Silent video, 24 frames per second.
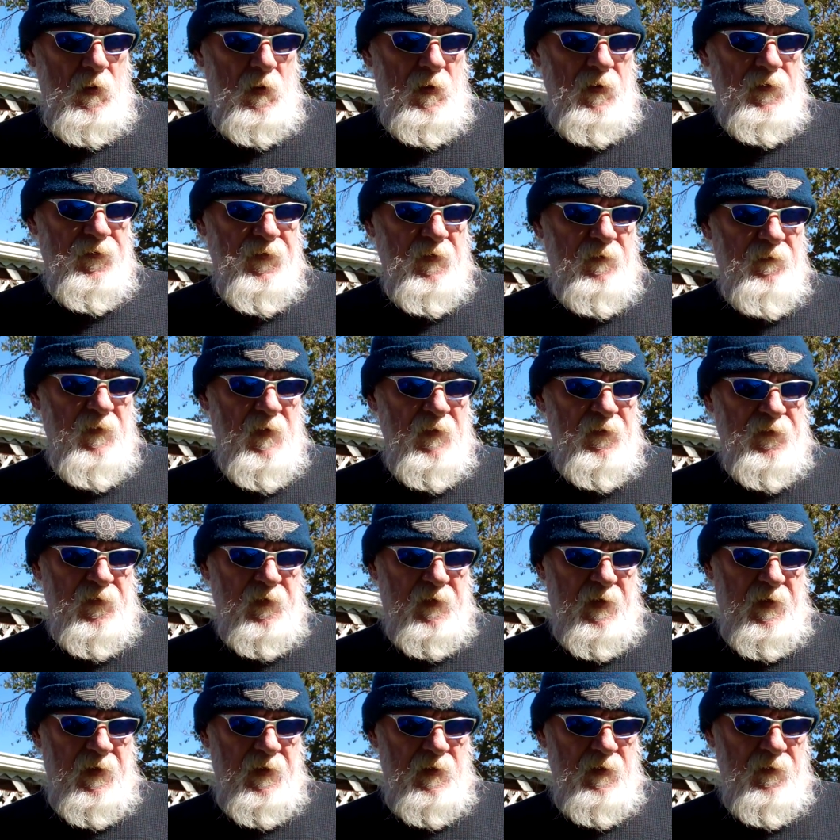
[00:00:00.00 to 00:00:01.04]
it's
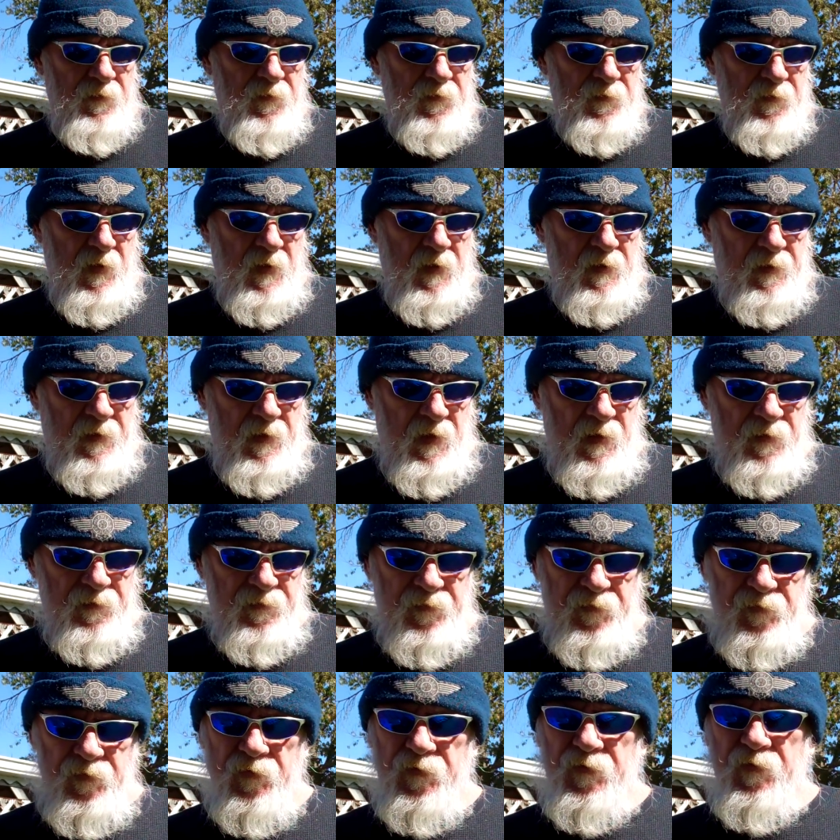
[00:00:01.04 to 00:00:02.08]
investigated. There's a lot of guys
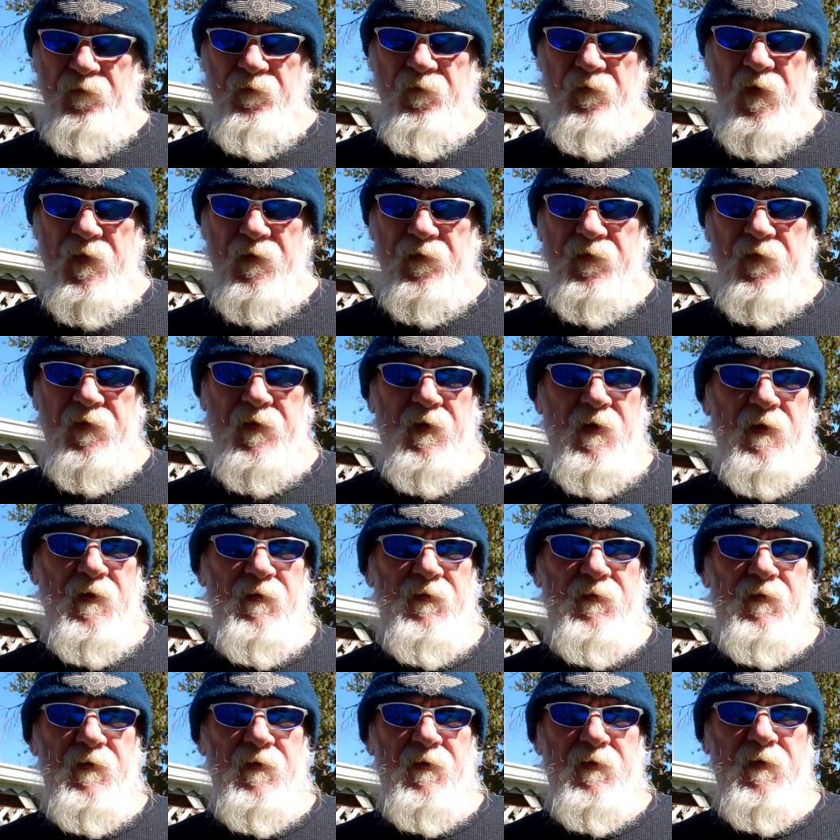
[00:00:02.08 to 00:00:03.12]
that do some
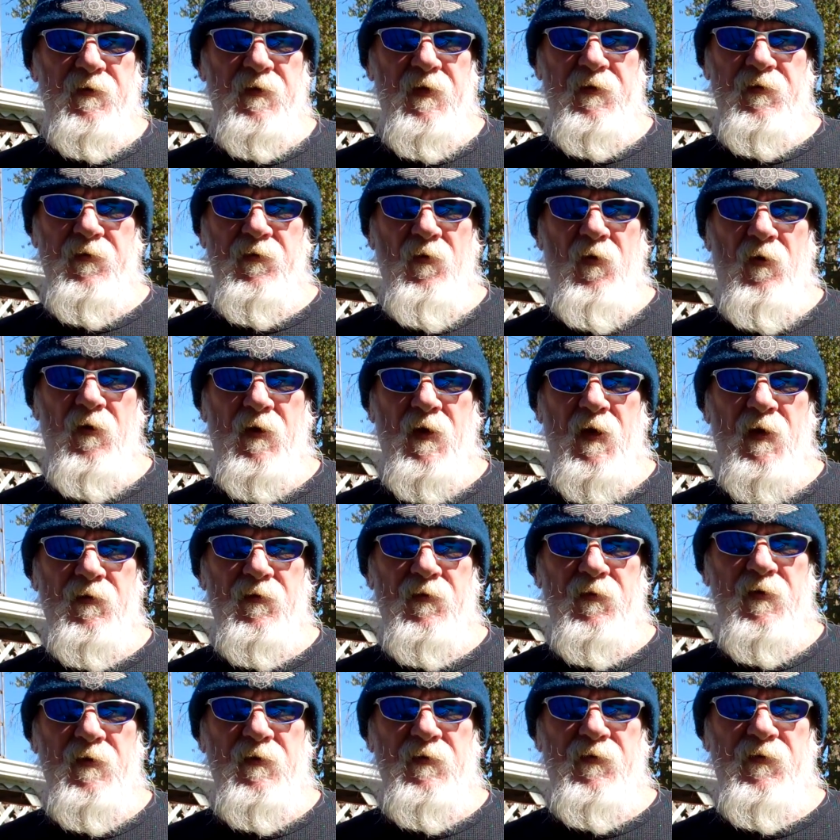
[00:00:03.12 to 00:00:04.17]
investigation. They do all kinds
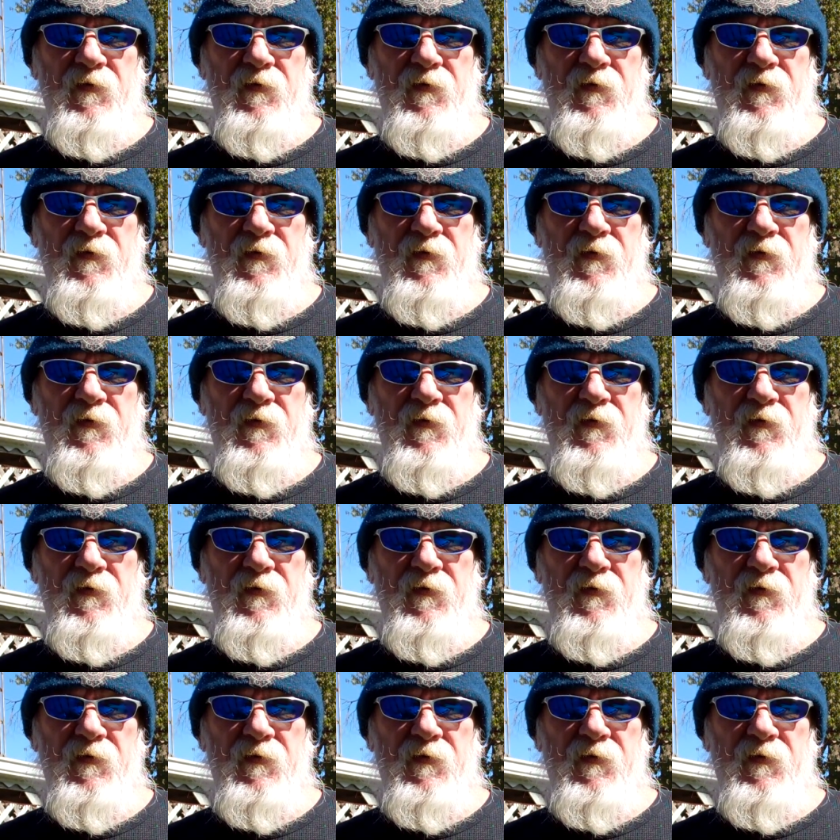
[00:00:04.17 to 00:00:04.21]
of neat